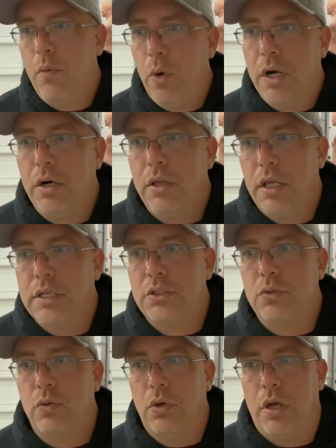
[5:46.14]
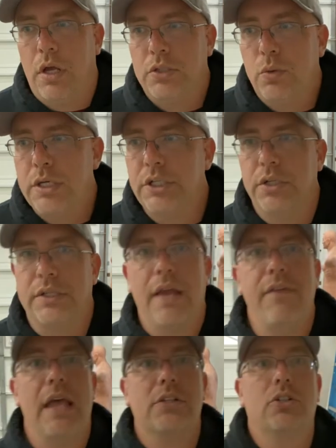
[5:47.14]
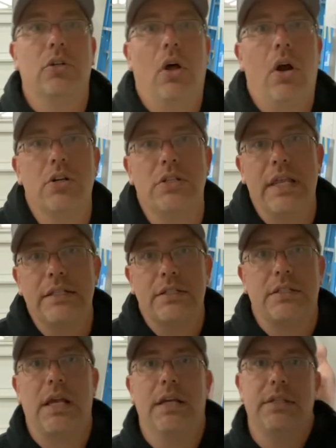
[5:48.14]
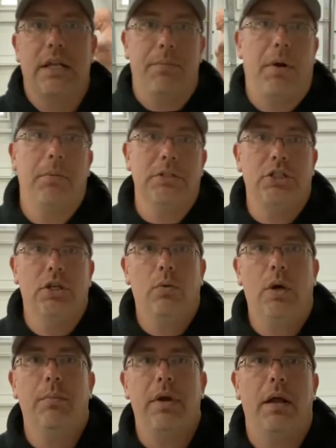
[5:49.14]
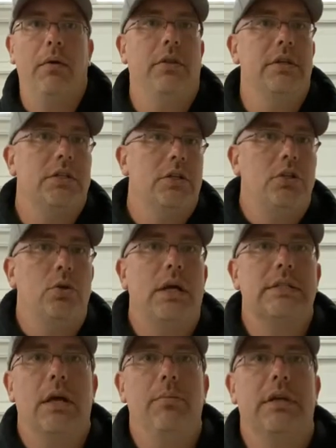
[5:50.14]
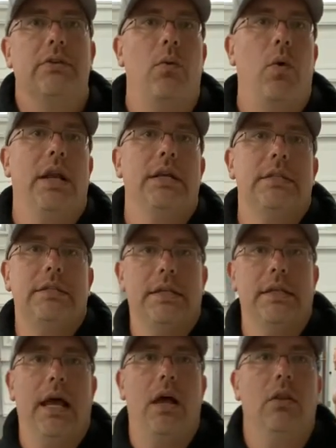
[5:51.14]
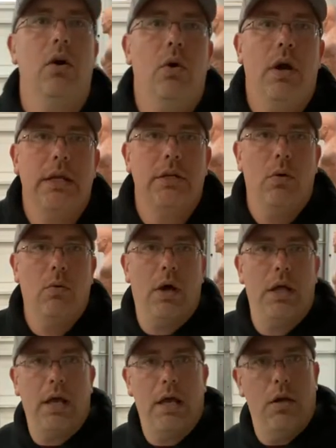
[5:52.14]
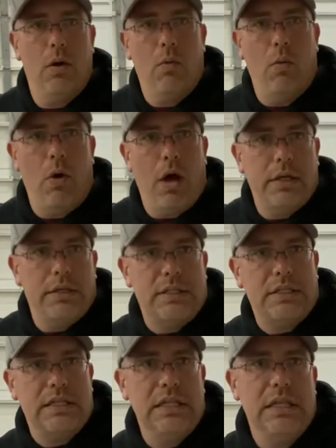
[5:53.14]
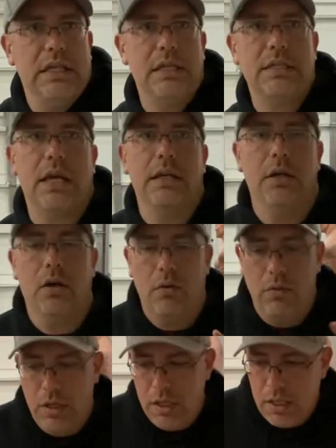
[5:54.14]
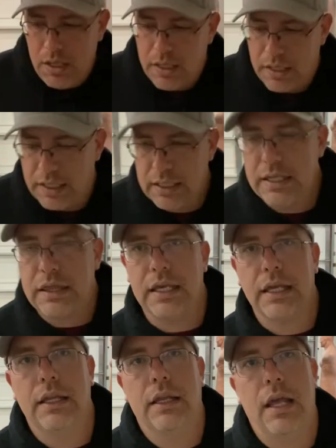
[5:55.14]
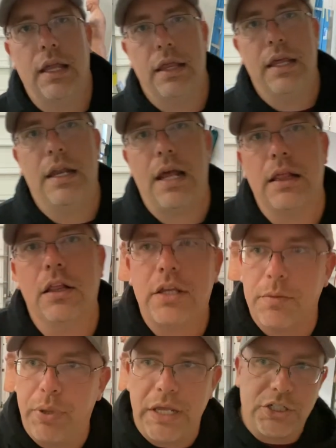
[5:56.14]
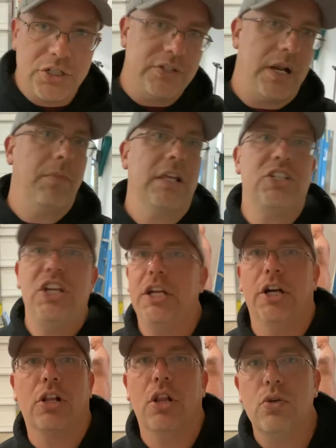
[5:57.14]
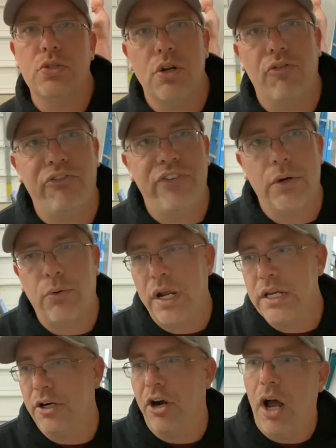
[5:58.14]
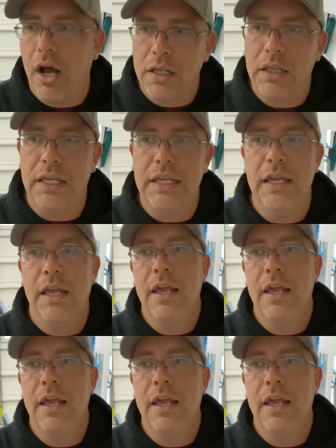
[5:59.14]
I wear like sweatshirts, I have extra large and that's the size that I probably should wear, but this is a 2XL because I wanted to sit down lower. I don't want to see this. I don't anything. And then I look in pictures and I'm like, shit, your clothes don't fit right. You're ugly.